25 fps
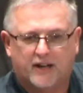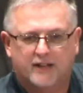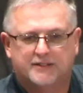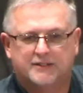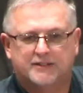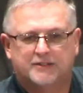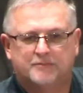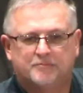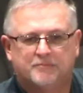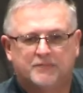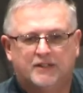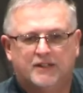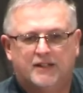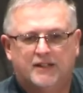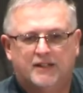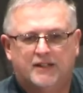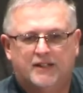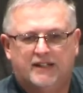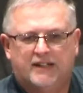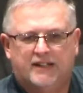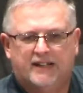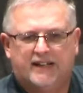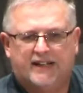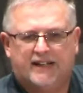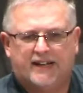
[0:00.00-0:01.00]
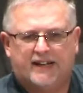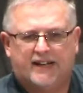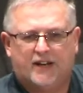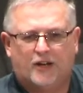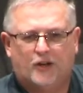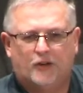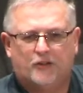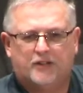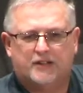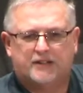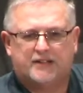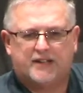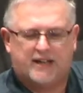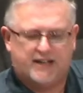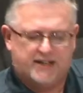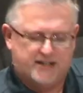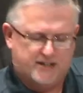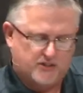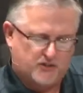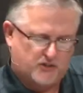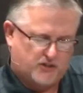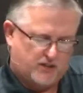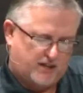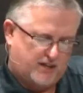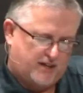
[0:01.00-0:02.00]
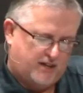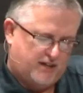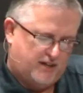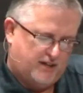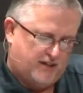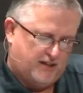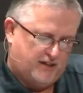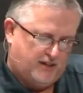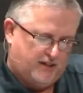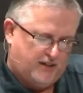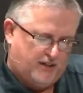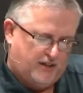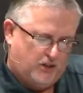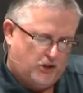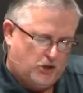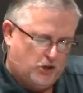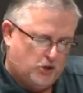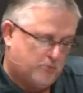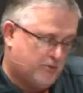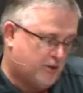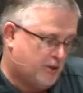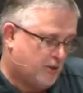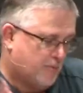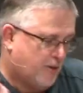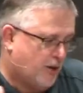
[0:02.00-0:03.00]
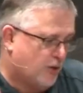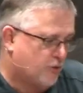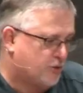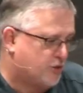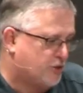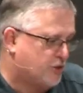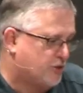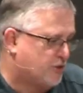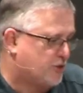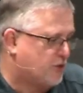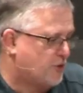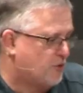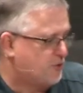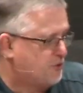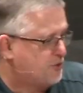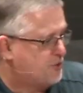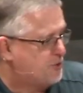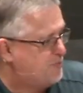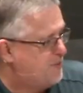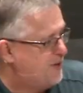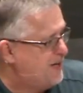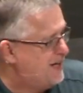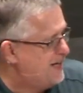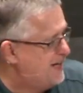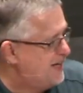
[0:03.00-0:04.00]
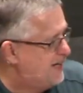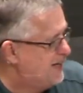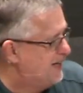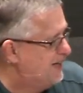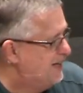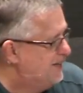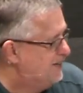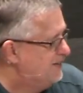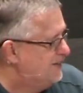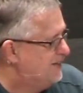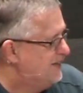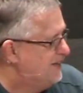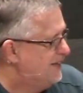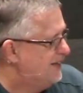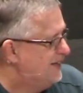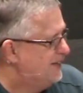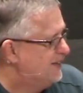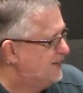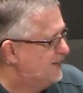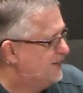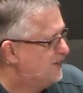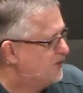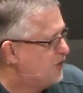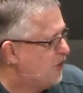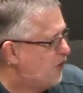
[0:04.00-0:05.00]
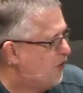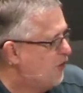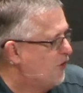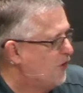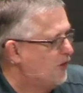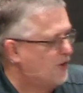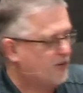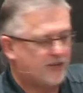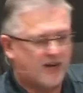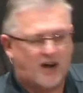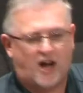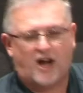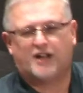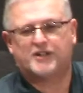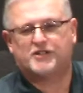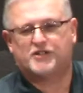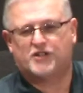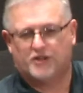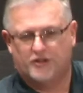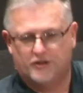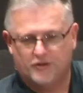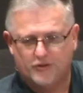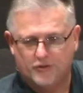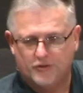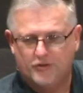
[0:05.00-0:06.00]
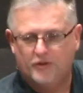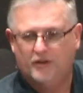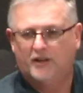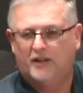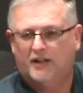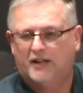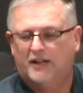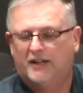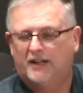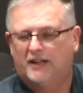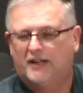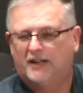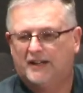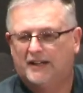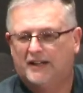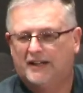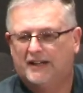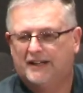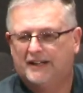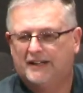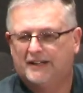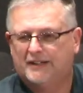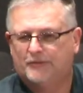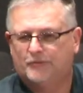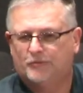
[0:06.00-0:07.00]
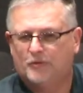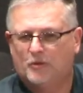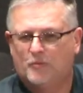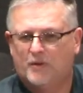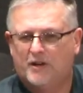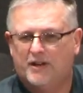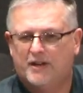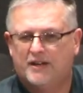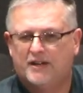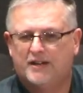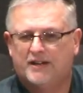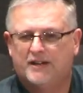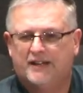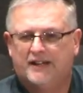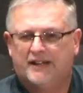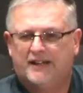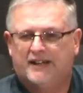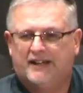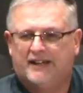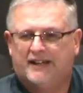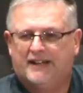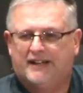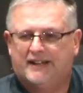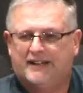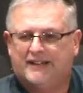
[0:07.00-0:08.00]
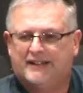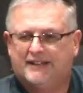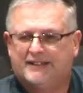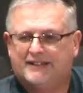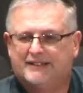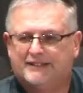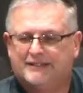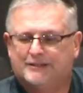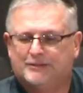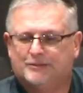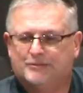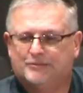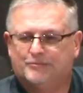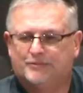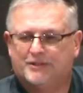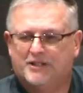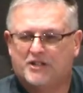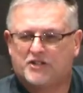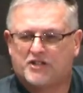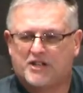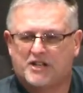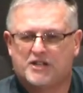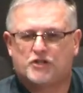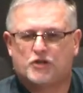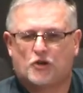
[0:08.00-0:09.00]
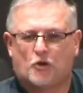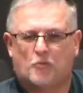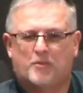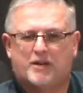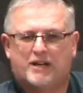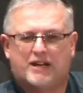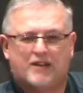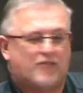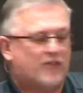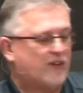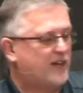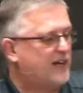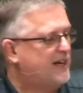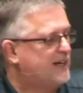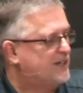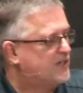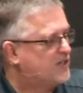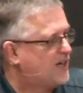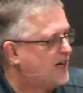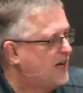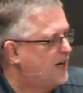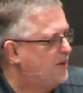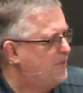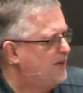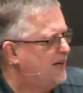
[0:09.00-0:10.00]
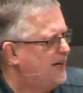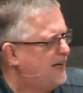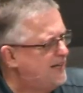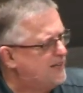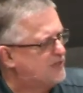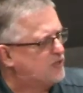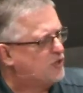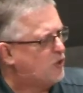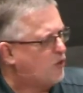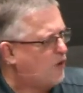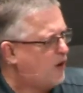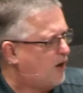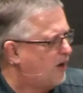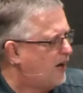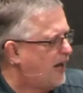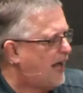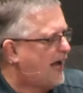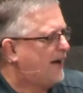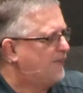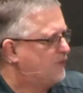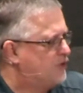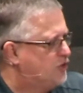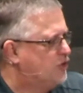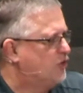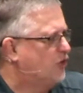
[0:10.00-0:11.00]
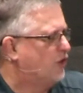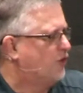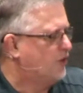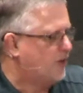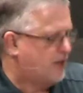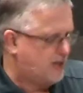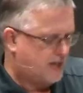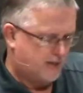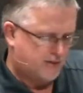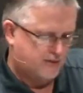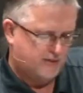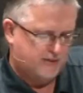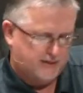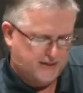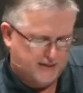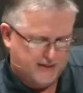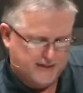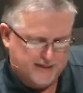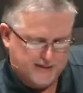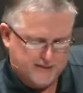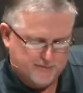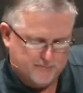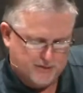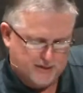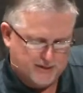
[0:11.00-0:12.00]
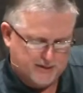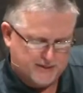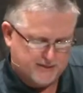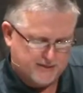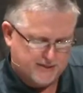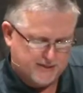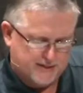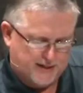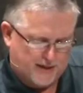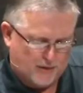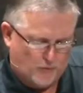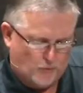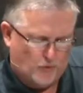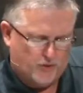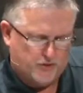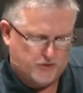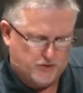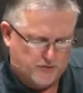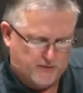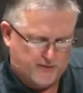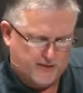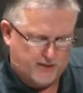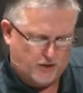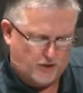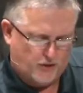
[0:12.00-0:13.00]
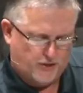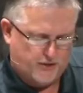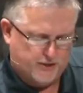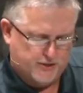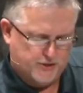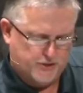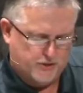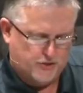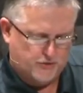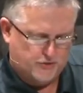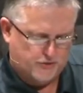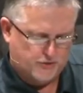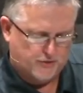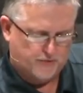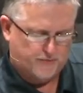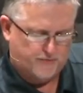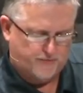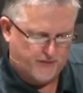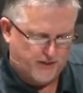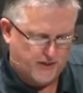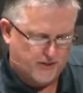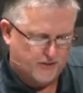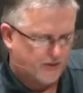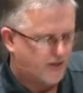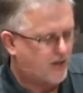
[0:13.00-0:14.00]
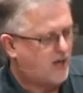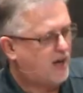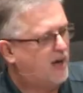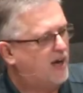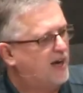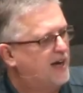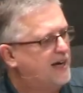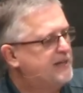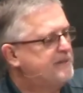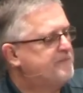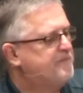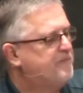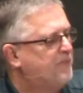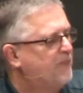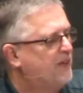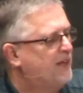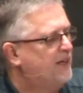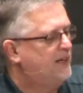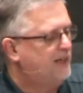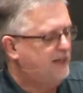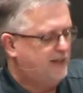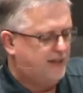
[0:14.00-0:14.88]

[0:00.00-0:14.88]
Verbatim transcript: not. And I know that that is a human emotion, so to speak, and it, it's hard not to uh, when we uh, we see so many things coming into our life's journey. But uh, I want to encourage you to fear not.